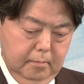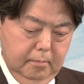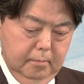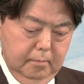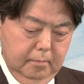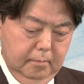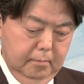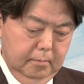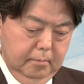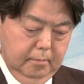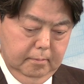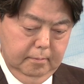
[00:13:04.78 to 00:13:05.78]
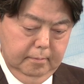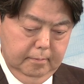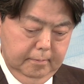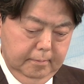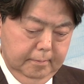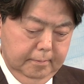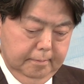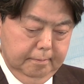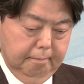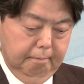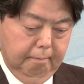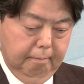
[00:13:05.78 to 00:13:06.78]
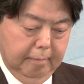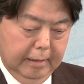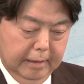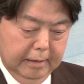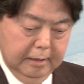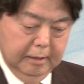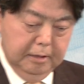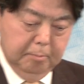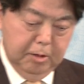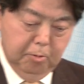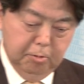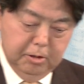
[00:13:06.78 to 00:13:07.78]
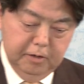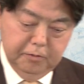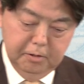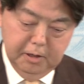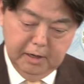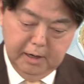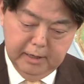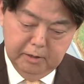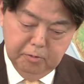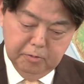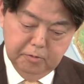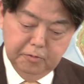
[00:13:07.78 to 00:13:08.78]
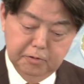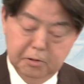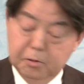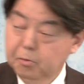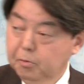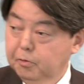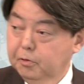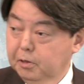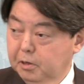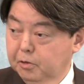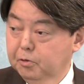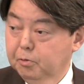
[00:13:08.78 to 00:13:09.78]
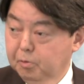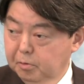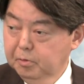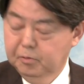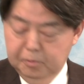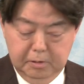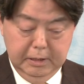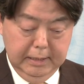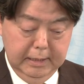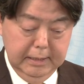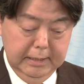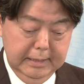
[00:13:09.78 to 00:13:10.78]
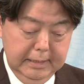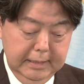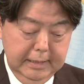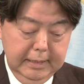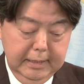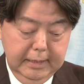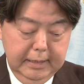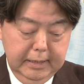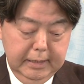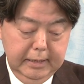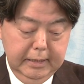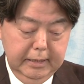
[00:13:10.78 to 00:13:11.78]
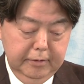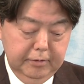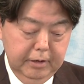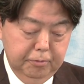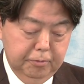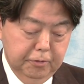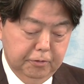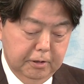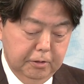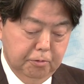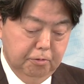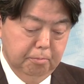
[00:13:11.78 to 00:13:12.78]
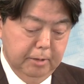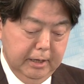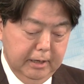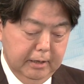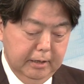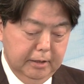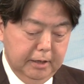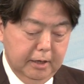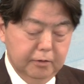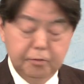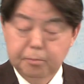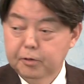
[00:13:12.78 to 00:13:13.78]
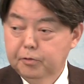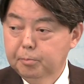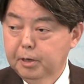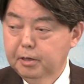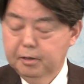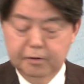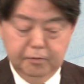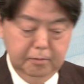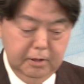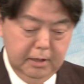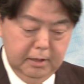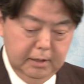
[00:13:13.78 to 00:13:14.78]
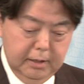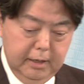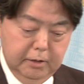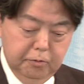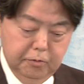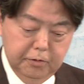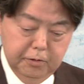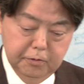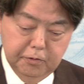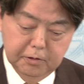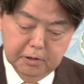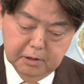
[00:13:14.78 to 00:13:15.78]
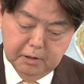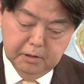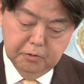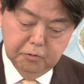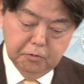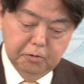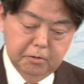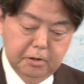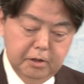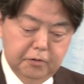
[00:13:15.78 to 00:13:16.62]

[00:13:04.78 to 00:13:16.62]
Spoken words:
you have a plan to take stringent measure. And what is your view? So the new entry by foreign nationals to Japan? Yes. By the end of February,